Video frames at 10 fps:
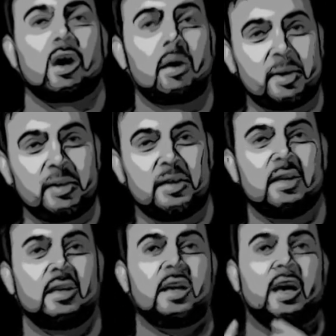comment,
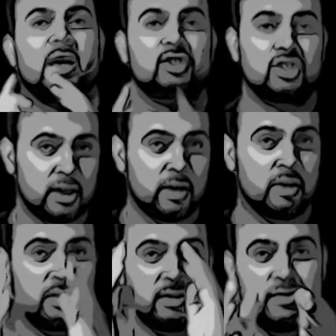and
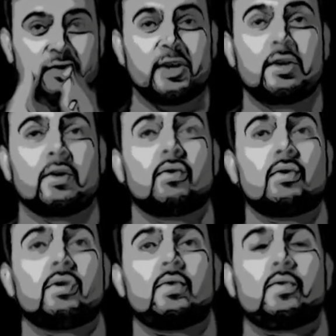share this video
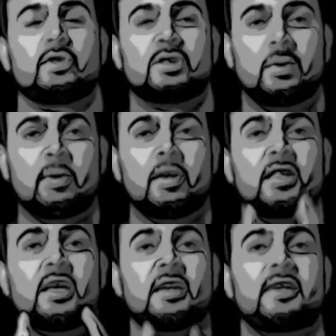with somebody
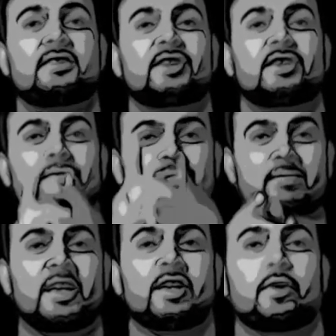that needs it. Thank